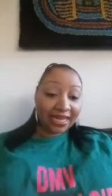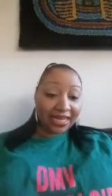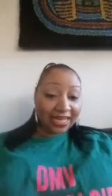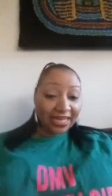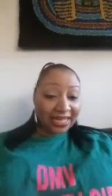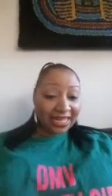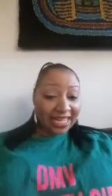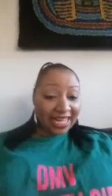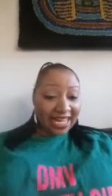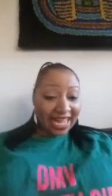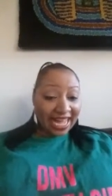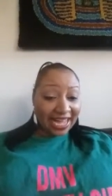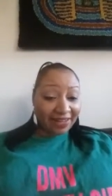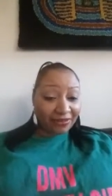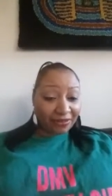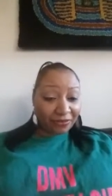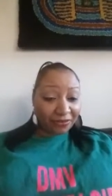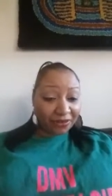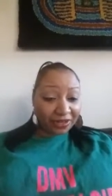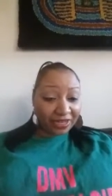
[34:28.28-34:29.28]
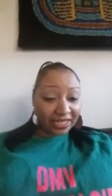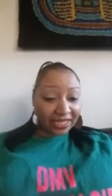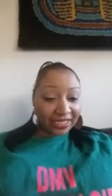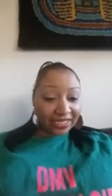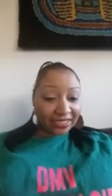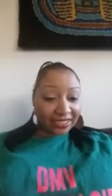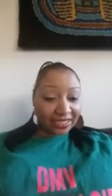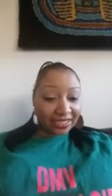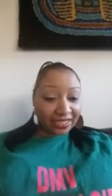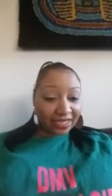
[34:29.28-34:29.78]
I have a friend
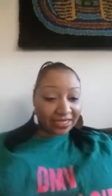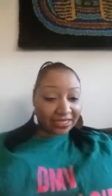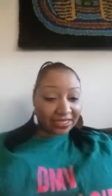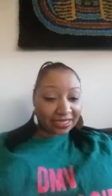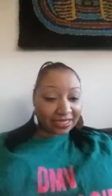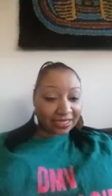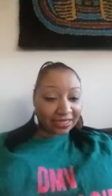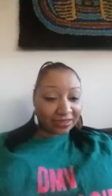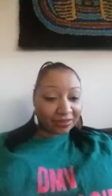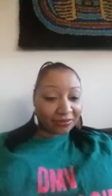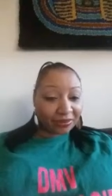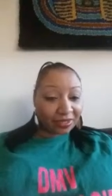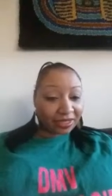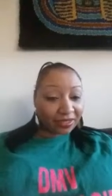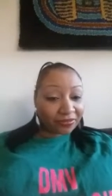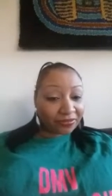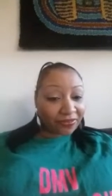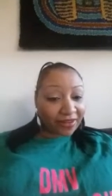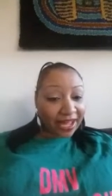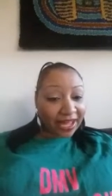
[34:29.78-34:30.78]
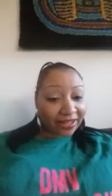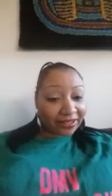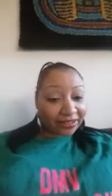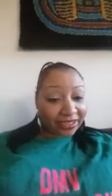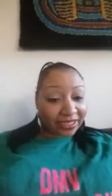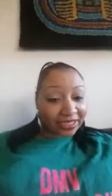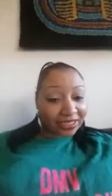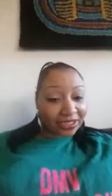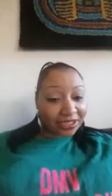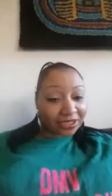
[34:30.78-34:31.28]
that's dealing with father
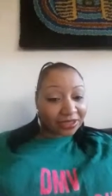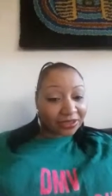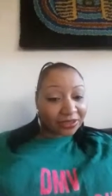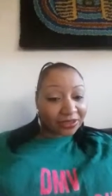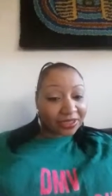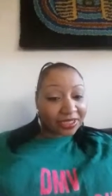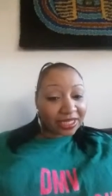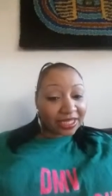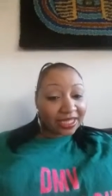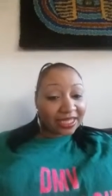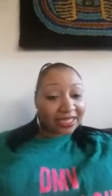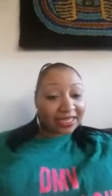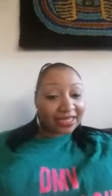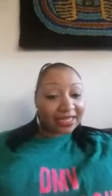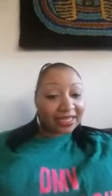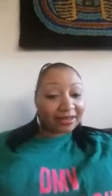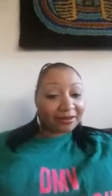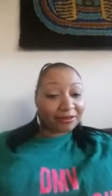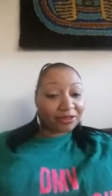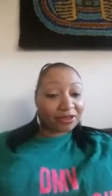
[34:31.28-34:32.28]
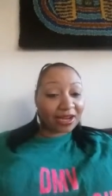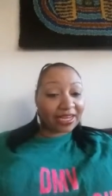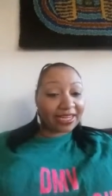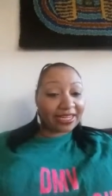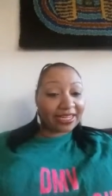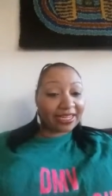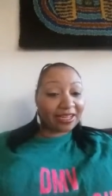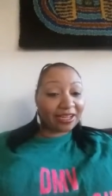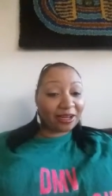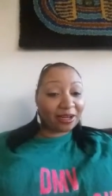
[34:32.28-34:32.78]
issues that I'm trying to
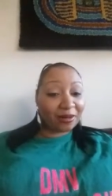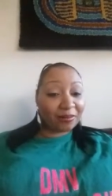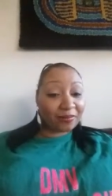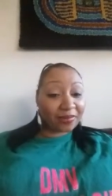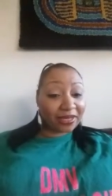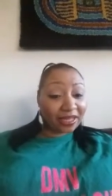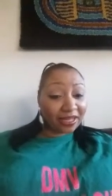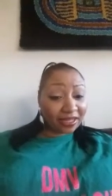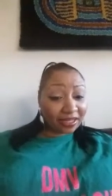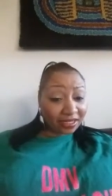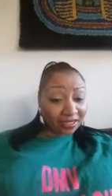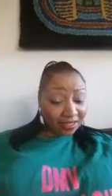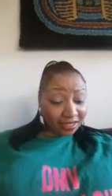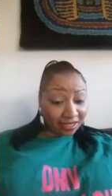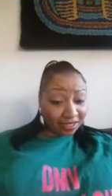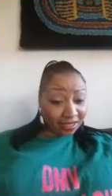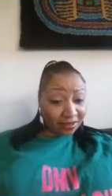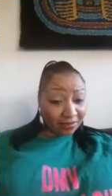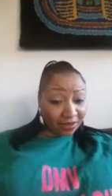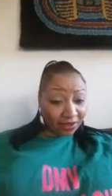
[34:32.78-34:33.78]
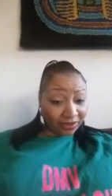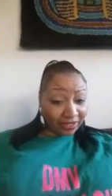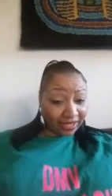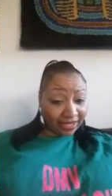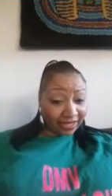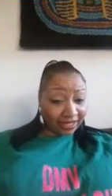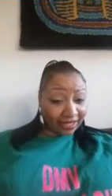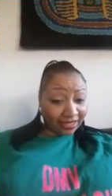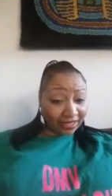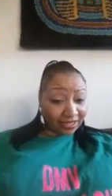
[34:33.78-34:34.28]
help and keep. Okay, yeah,
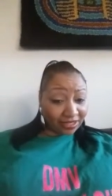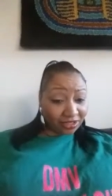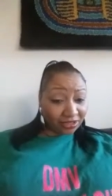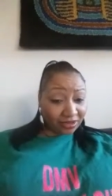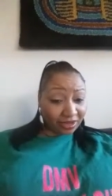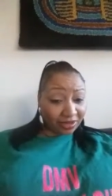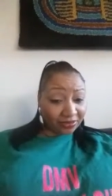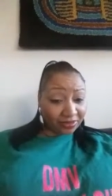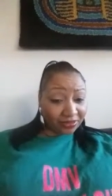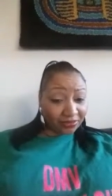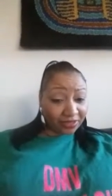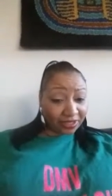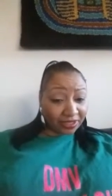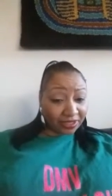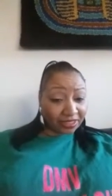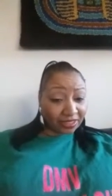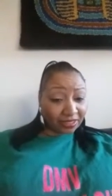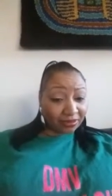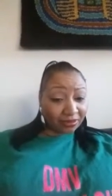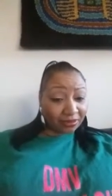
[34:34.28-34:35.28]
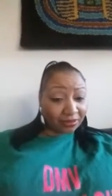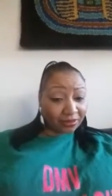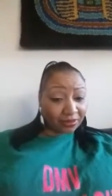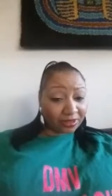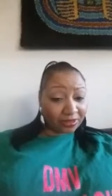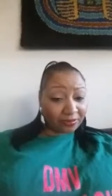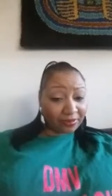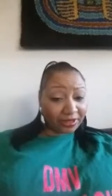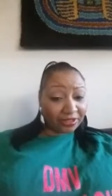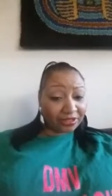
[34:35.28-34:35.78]
that's true. I was very single going to marriage
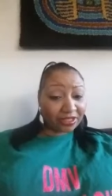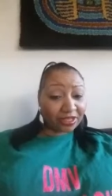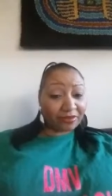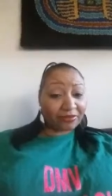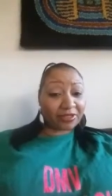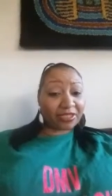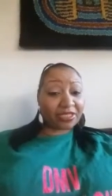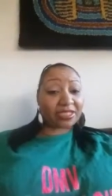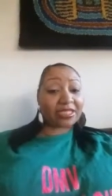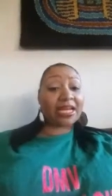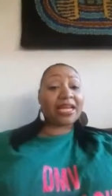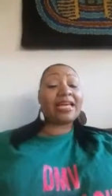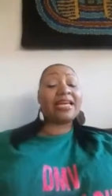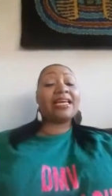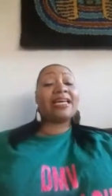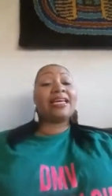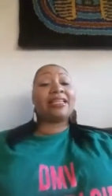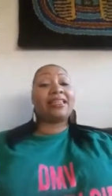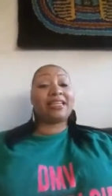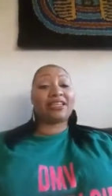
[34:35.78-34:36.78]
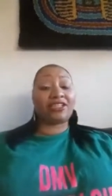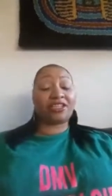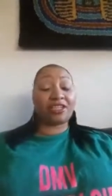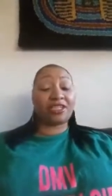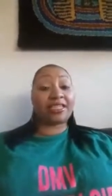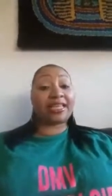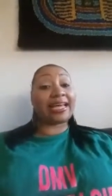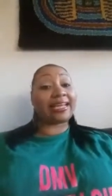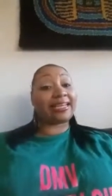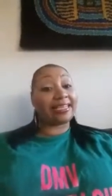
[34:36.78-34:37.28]
conferences. That you, that
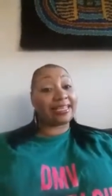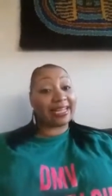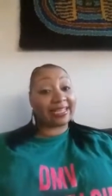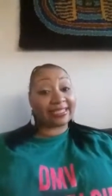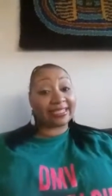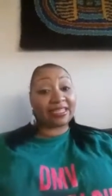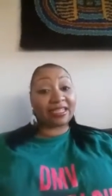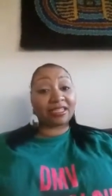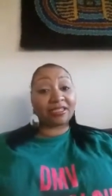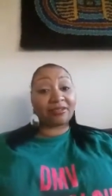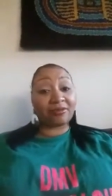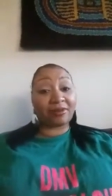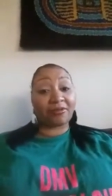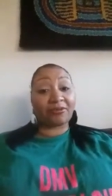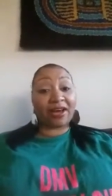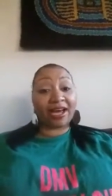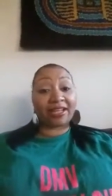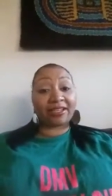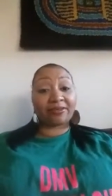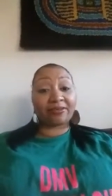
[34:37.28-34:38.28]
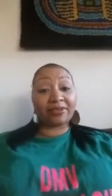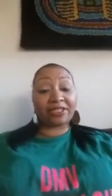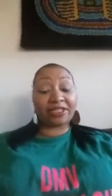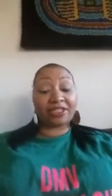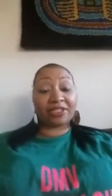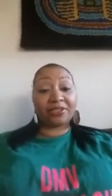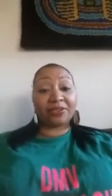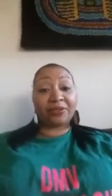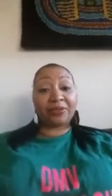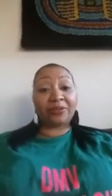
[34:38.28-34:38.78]
that's dealing with father
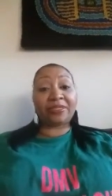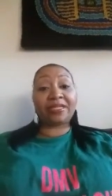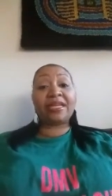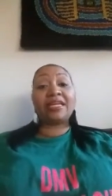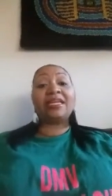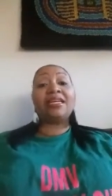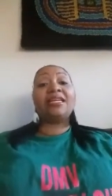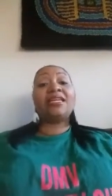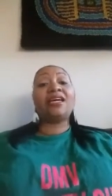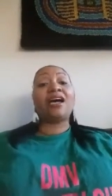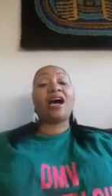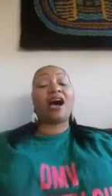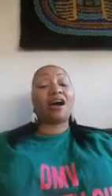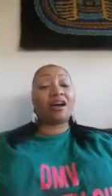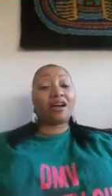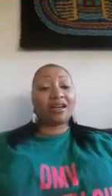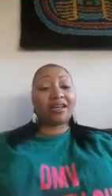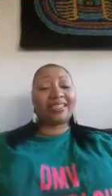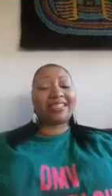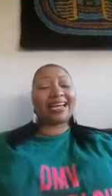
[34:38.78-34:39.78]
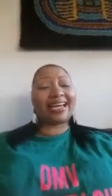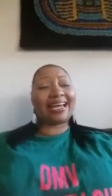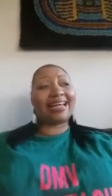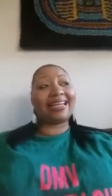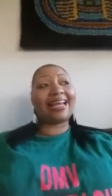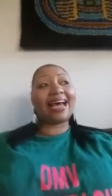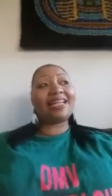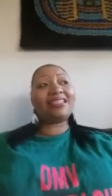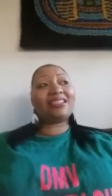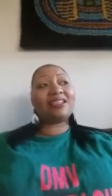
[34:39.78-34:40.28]
issues. Oh, that and that's
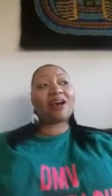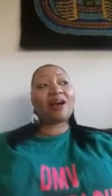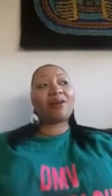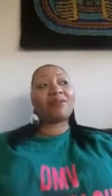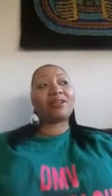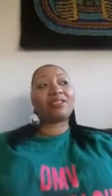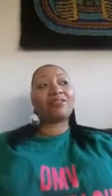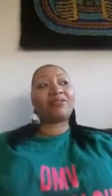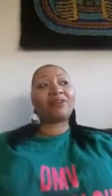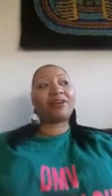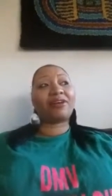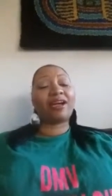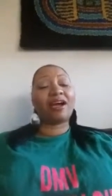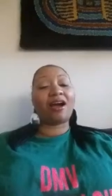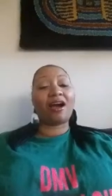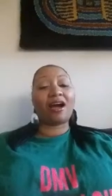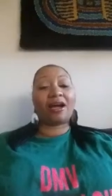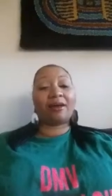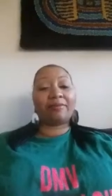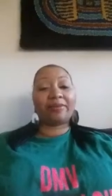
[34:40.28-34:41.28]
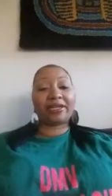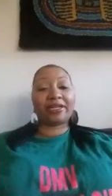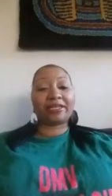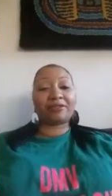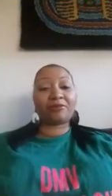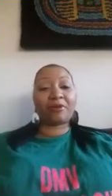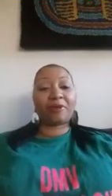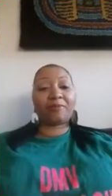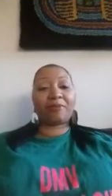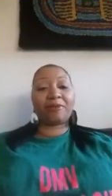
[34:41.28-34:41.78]
always very hard because what
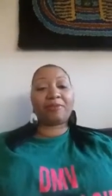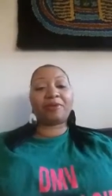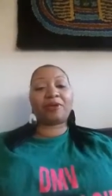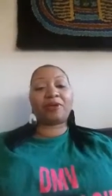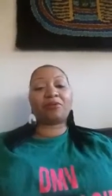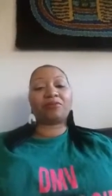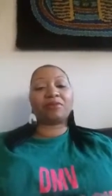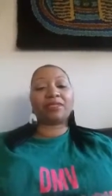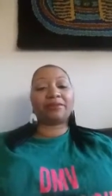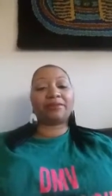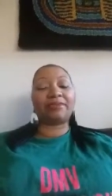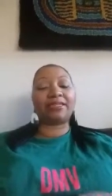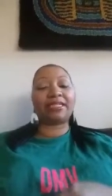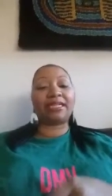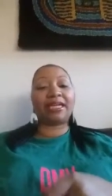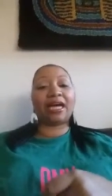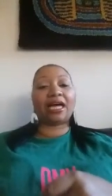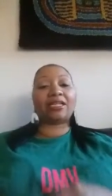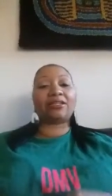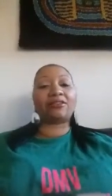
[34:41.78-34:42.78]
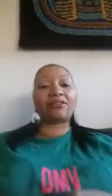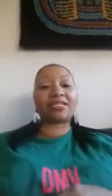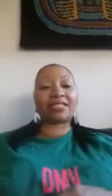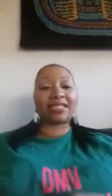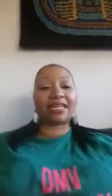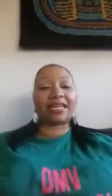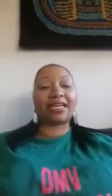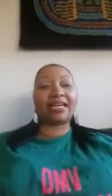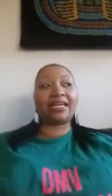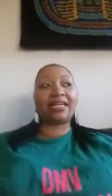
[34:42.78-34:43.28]
people don't really really understand
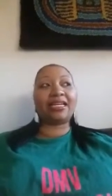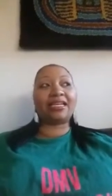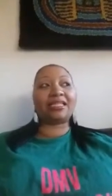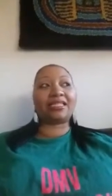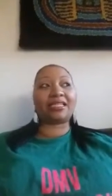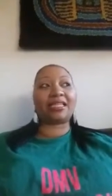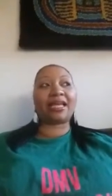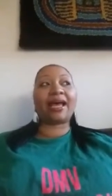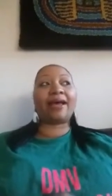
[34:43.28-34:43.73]
is that